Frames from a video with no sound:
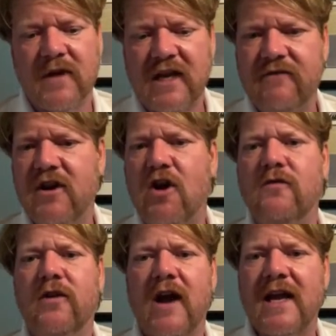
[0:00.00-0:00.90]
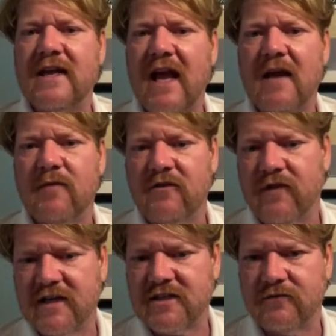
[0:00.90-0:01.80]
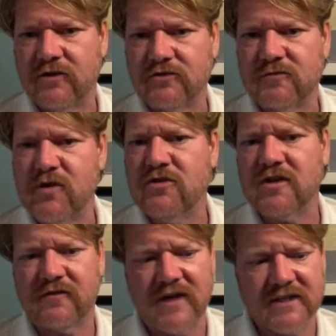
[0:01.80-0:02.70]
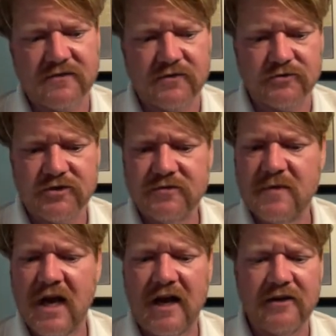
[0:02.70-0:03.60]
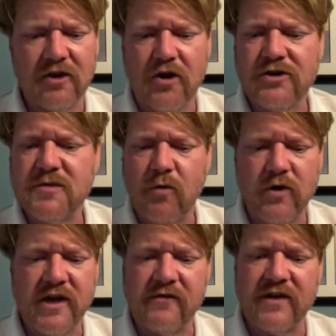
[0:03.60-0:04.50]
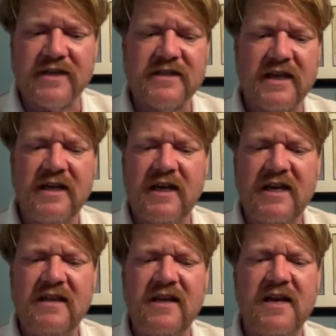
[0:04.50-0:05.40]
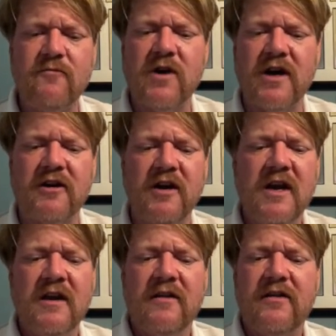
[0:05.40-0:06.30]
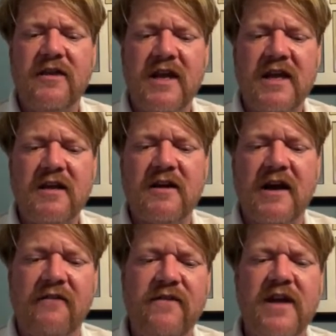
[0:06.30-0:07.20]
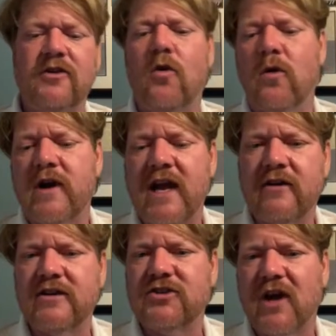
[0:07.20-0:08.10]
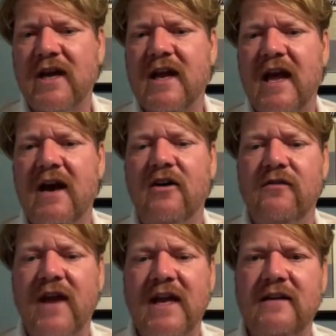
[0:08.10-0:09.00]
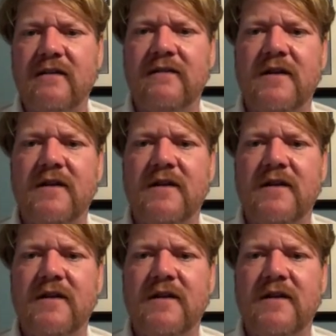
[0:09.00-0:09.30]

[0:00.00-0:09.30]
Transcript: even overnight camping festivals, music festivals, large sporting events, anything where the event coordinator is trying to elevate